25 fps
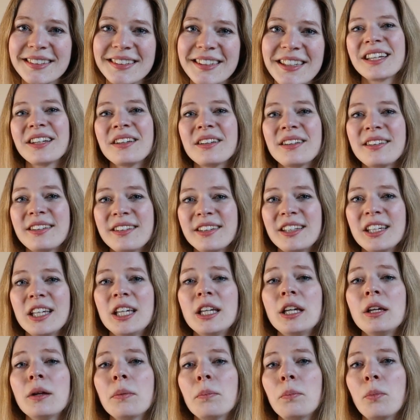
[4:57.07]
can
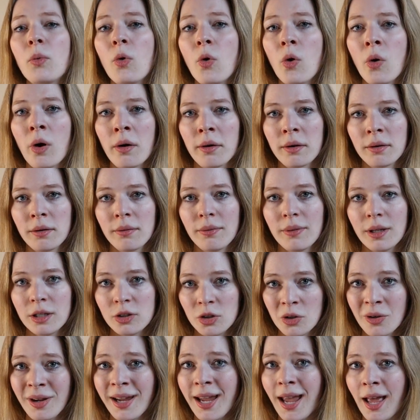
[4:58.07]
see more than
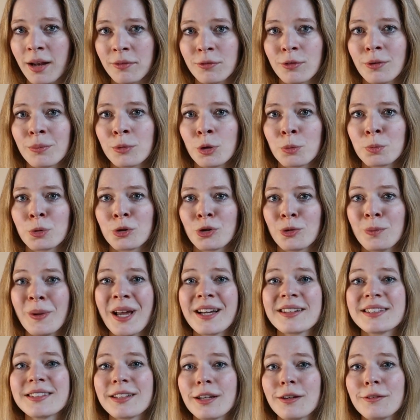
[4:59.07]
you can from your
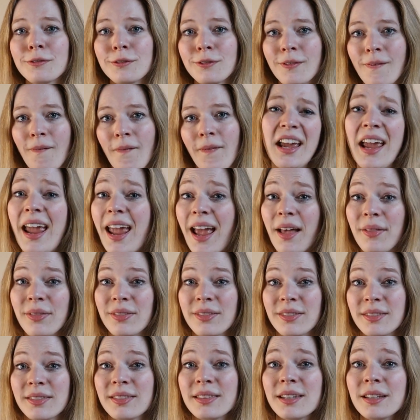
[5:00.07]
perspective.
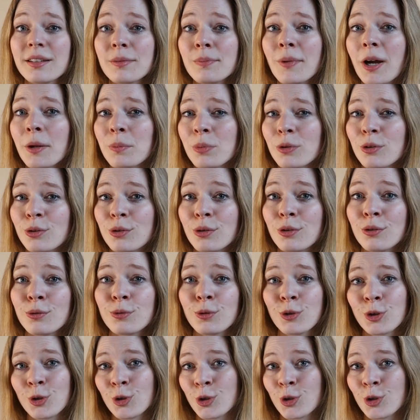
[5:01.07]
And this might be true for